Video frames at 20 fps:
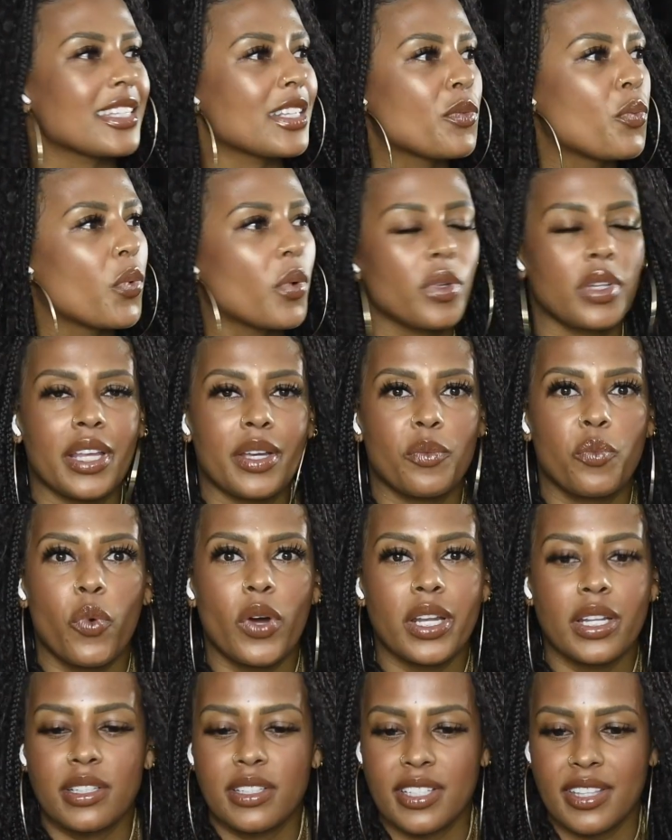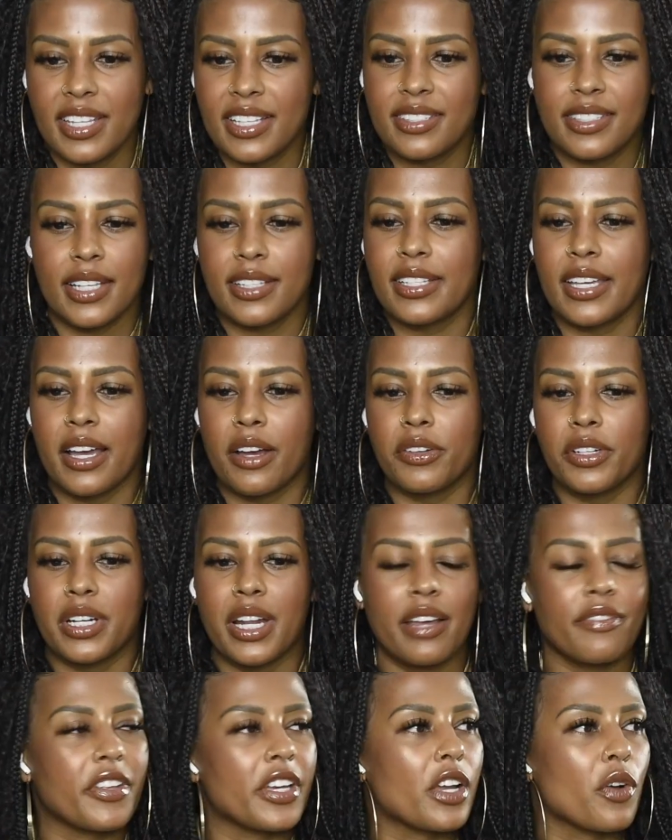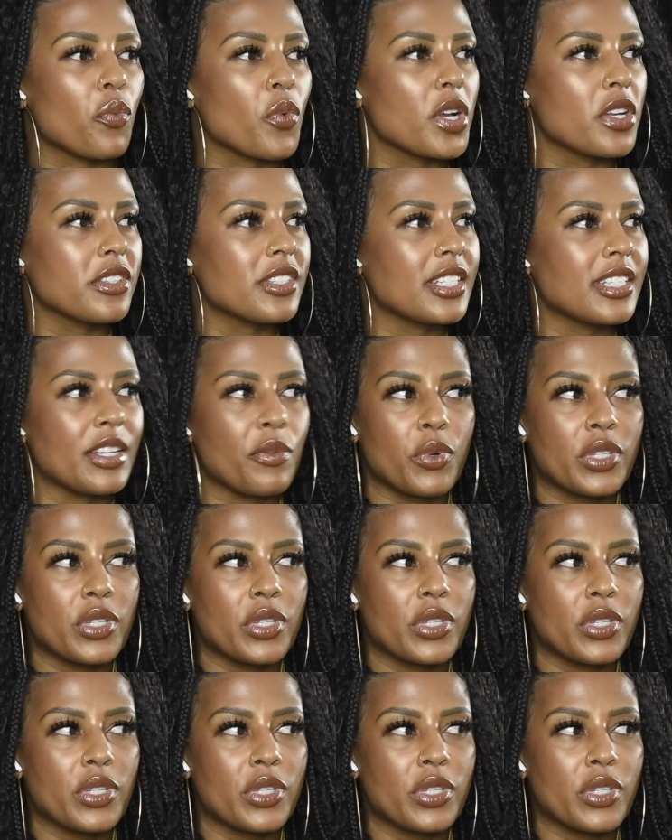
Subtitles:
Like what did they sit down and have like a real?